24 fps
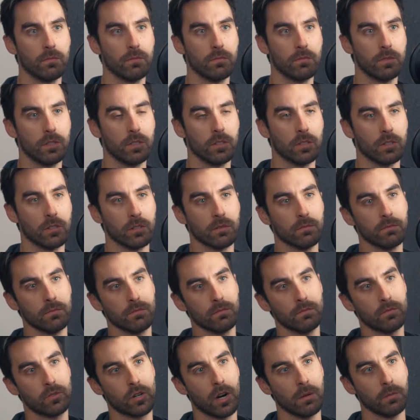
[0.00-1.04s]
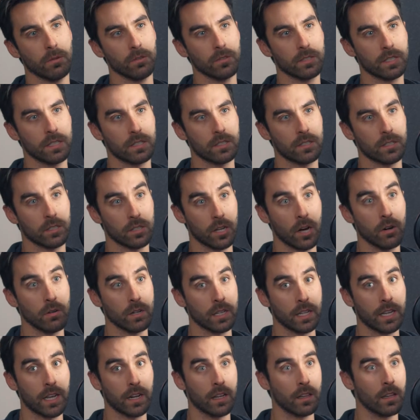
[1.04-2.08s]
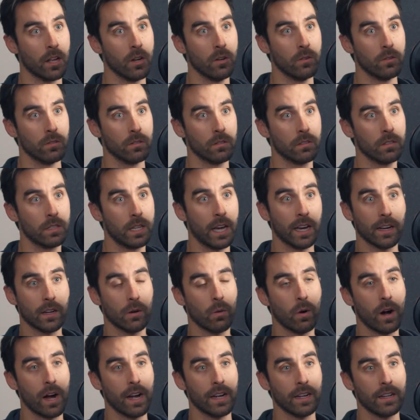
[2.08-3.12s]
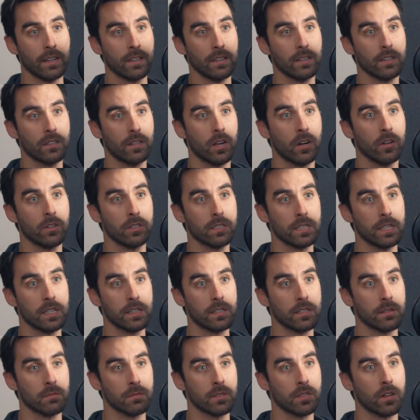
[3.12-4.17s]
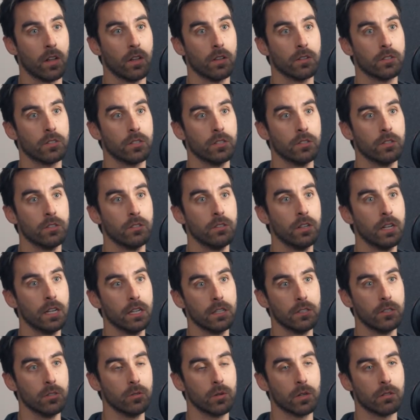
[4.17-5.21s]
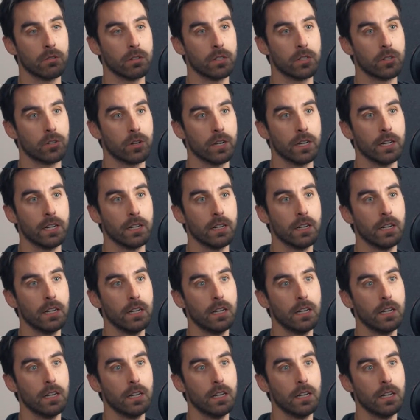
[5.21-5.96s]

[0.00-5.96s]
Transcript: your troubles is to go and get alone, get quiet, go seek some solitude, do a retreat,